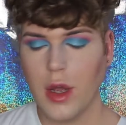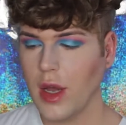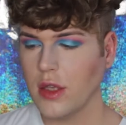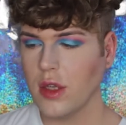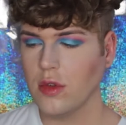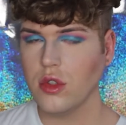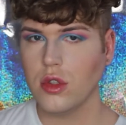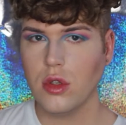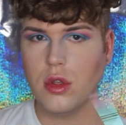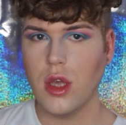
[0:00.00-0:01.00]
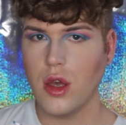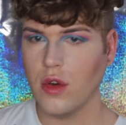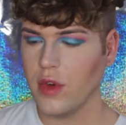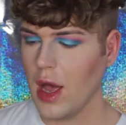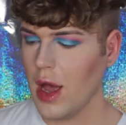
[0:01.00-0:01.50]
Right guys, so I've just done the
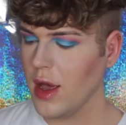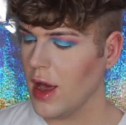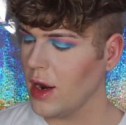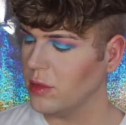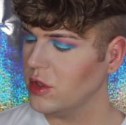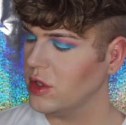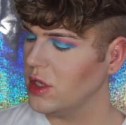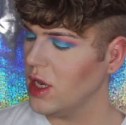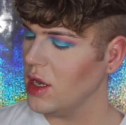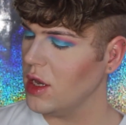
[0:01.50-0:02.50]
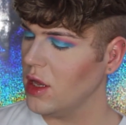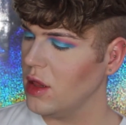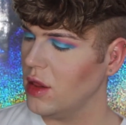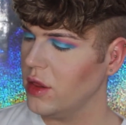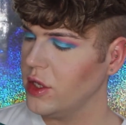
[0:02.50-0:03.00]
other eye, and I'm just
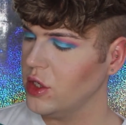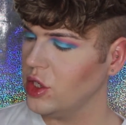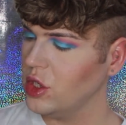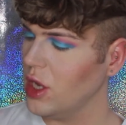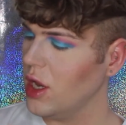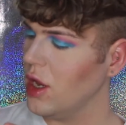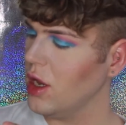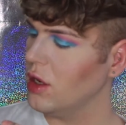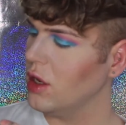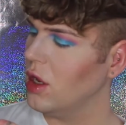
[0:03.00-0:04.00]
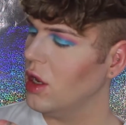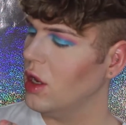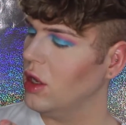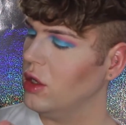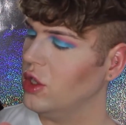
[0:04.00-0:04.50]
taking the shade
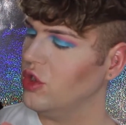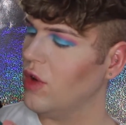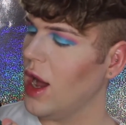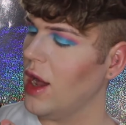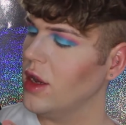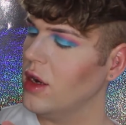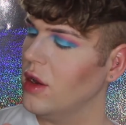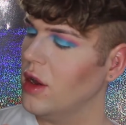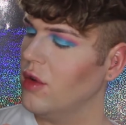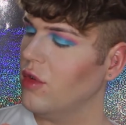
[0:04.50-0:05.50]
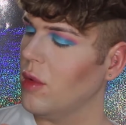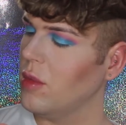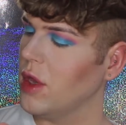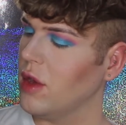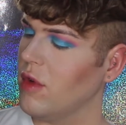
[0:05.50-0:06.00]
Shrine from
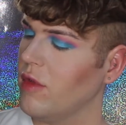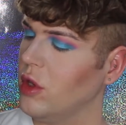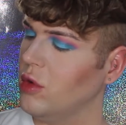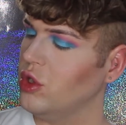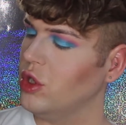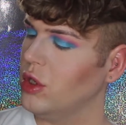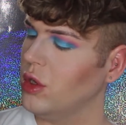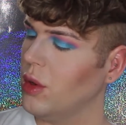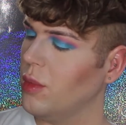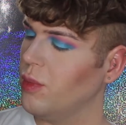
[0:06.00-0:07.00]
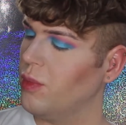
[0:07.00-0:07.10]
the Revolution